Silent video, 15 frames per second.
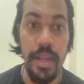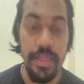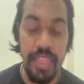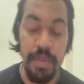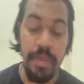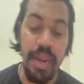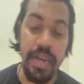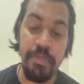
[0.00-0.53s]

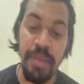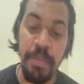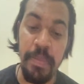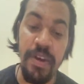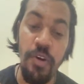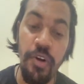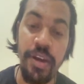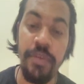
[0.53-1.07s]
They might
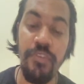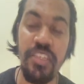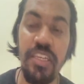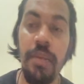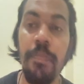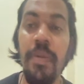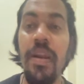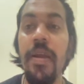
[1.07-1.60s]
be logging, for
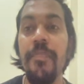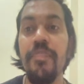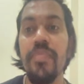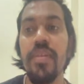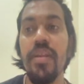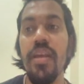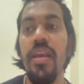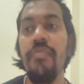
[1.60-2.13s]
example,
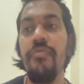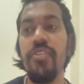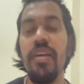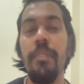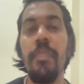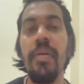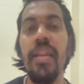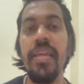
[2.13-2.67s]
if for
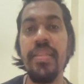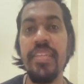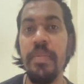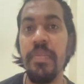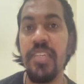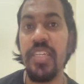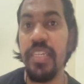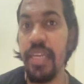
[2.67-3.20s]
example there is a
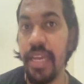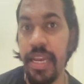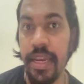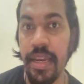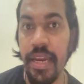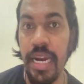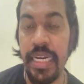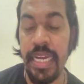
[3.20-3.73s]
machine
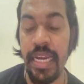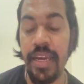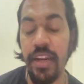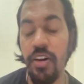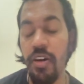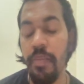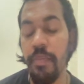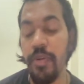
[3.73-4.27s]
A, attacker
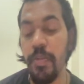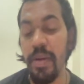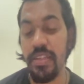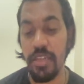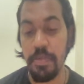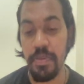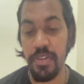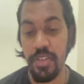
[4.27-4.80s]

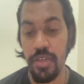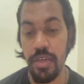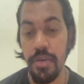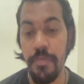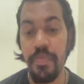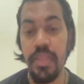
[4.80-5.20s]
compromised that machine,